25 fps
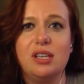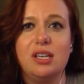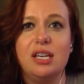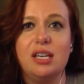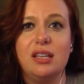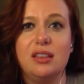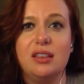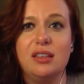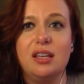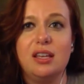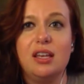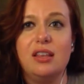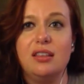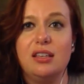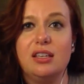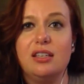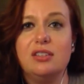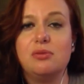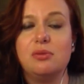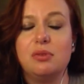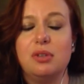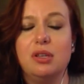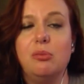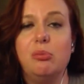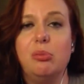I think I think
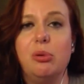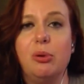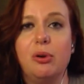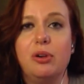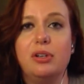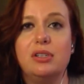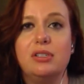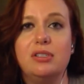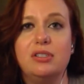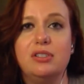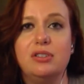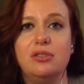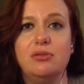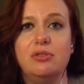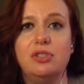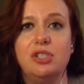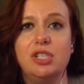it's really important to